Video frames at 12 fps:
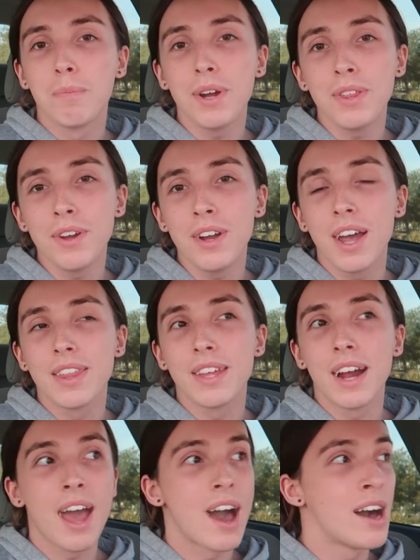brother, and
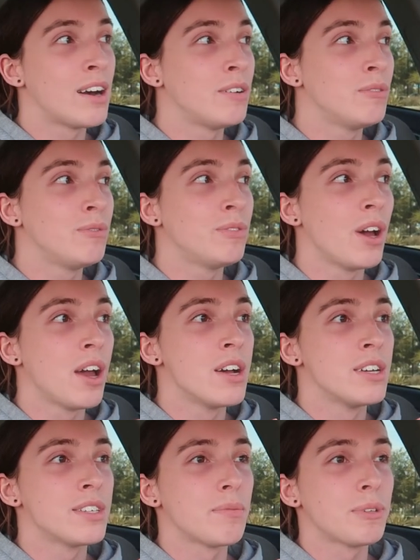then I have
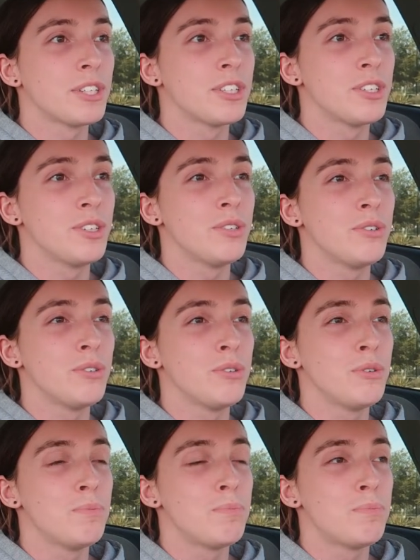something
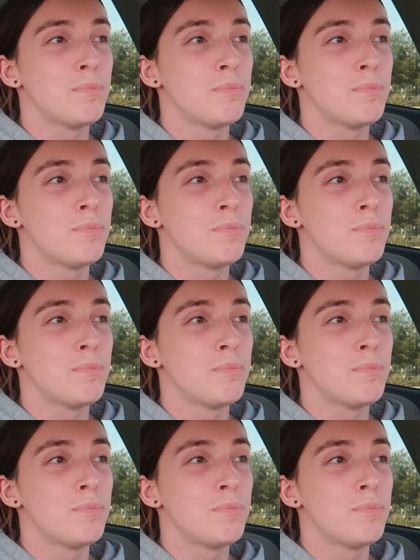to